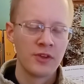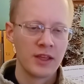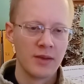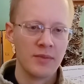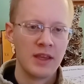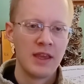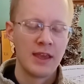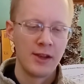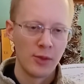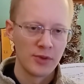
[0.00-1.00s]
to Him,
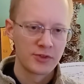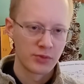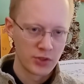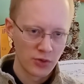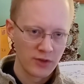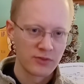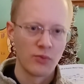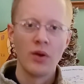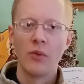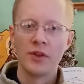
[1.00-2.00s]
and help us to rejoice
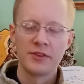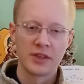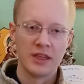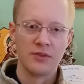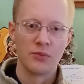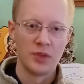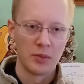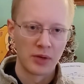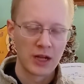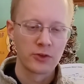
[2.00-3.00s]
once again when
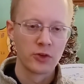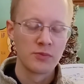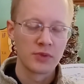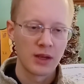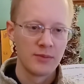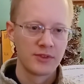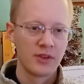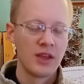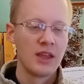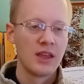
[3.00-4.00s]
the bridegroom comes
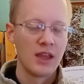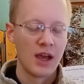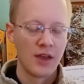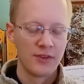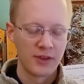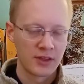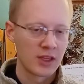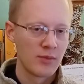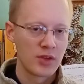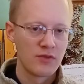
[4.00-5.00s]
in the second
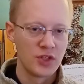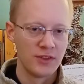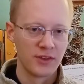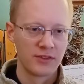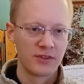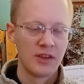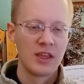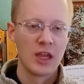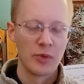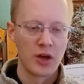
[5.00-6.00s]
coming of Jesus,
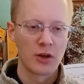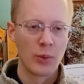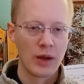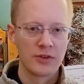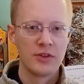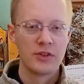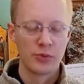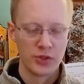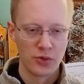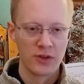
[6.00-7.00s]
and we all go out
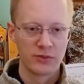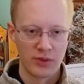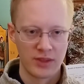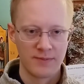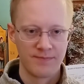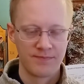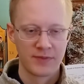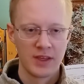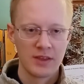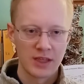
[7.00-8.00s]
to rejoice with Him.
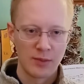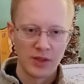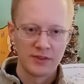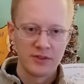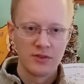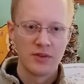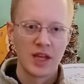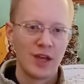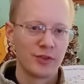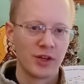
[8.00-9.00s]
God bless you.
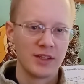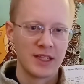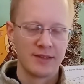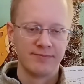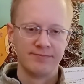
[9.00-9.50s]
Have a great day.